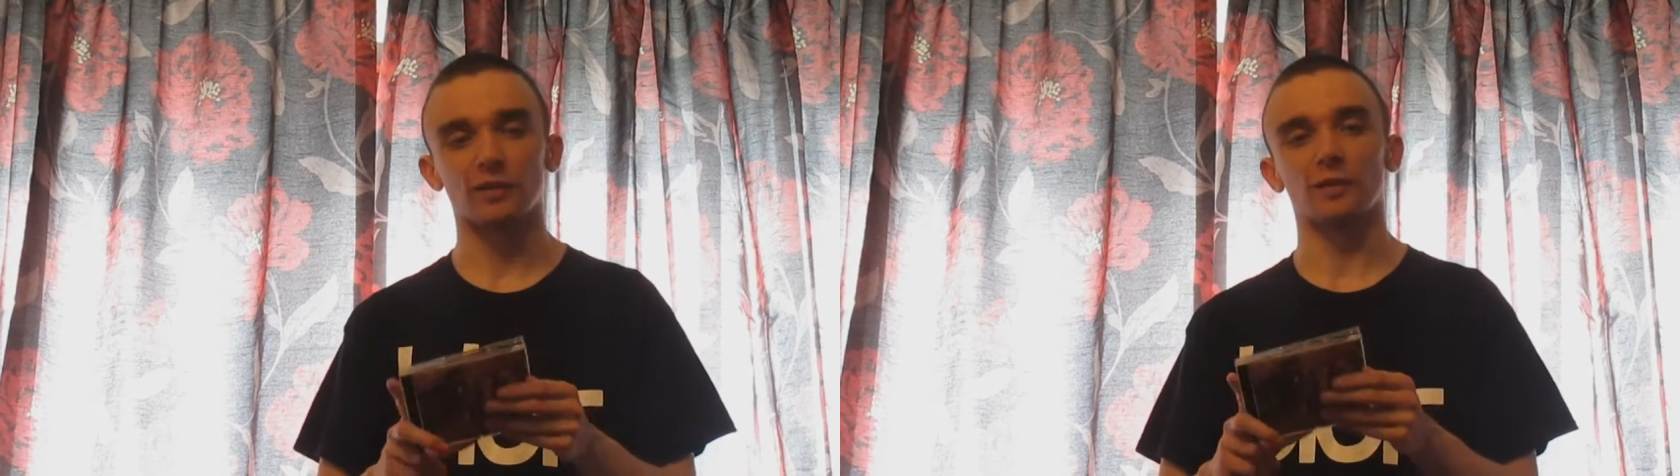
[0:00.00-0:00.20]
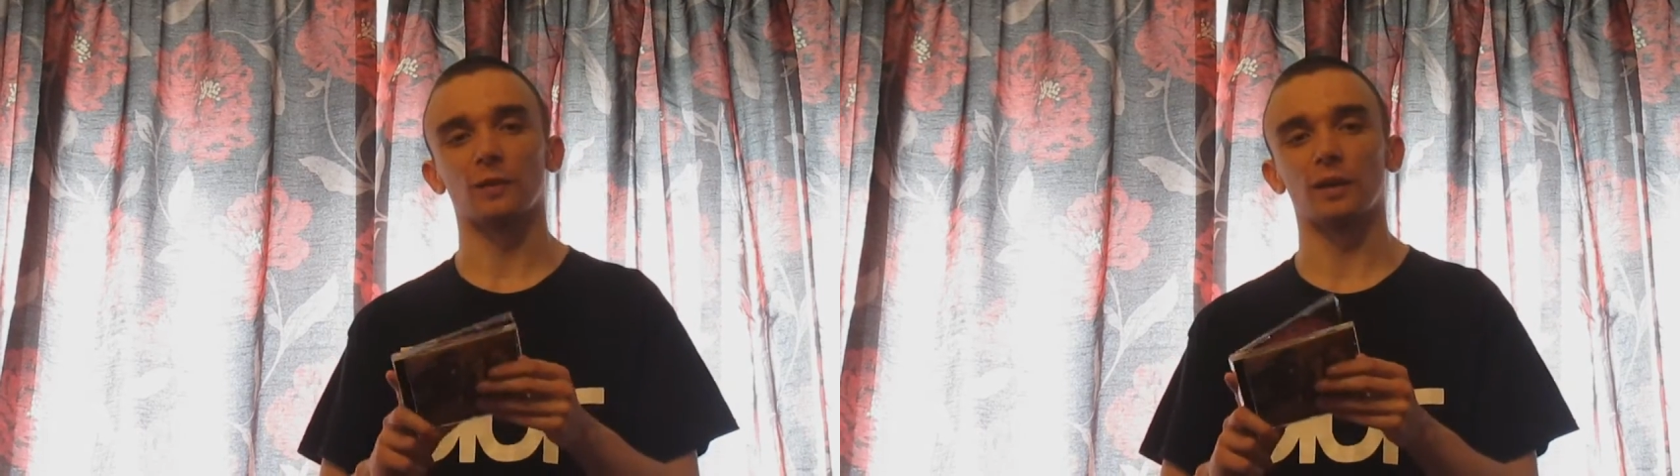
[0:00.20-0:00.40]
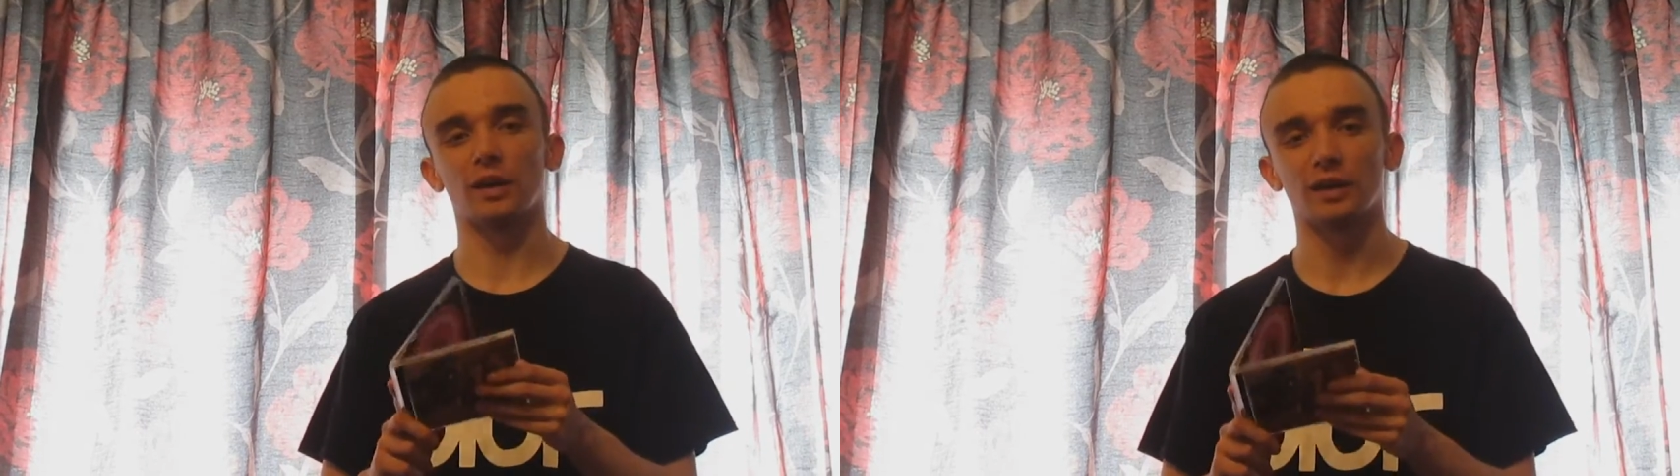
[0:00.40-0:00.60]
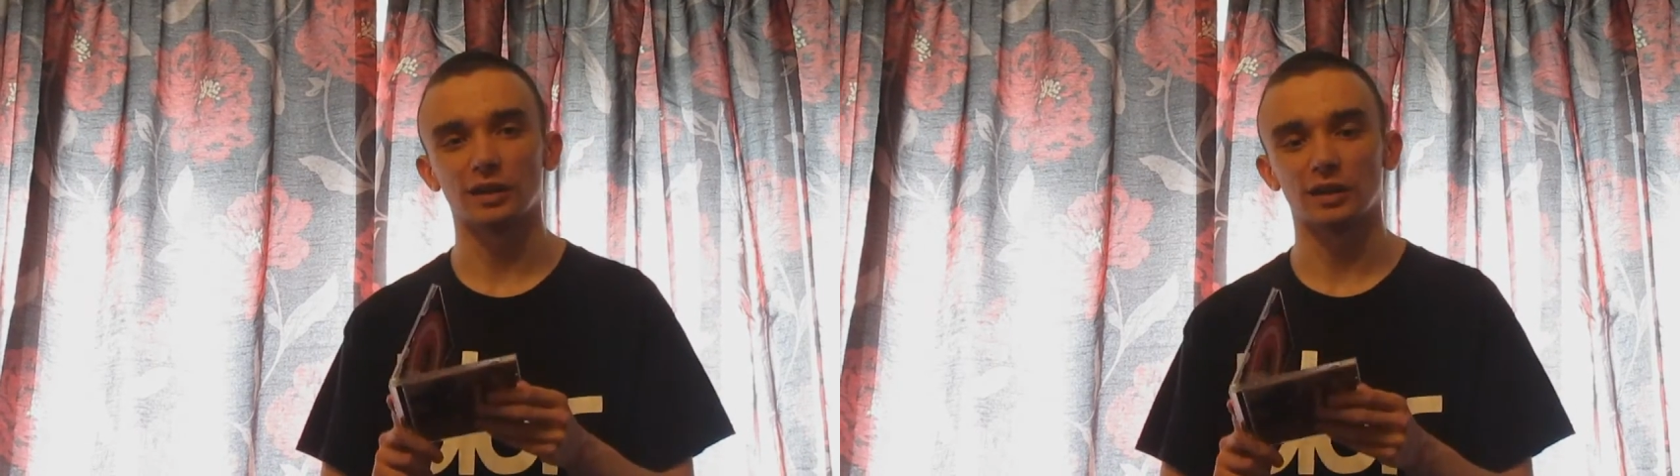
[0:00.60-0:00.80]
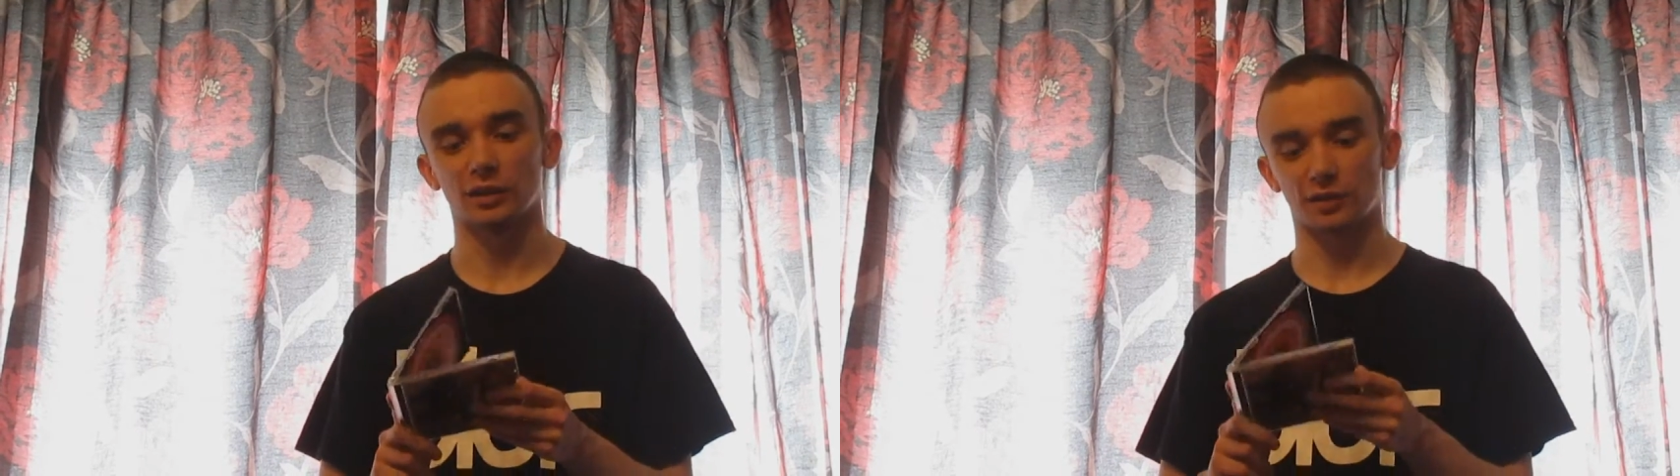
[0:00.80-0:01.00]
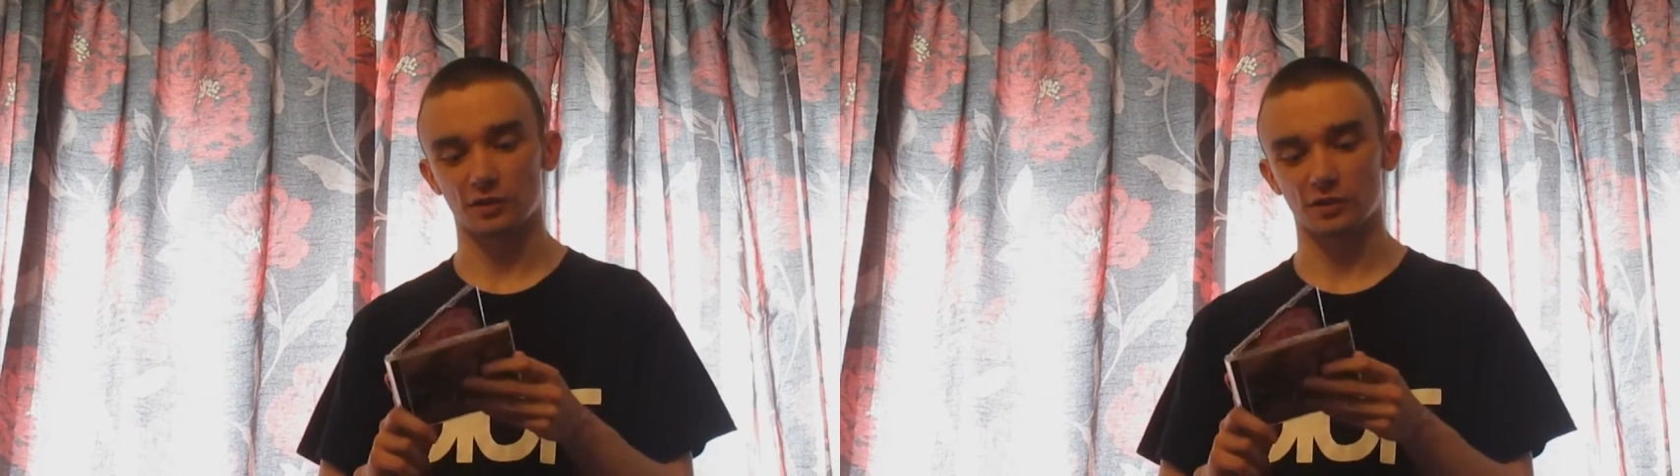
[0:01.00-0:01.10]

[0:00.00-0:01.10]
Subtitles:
really good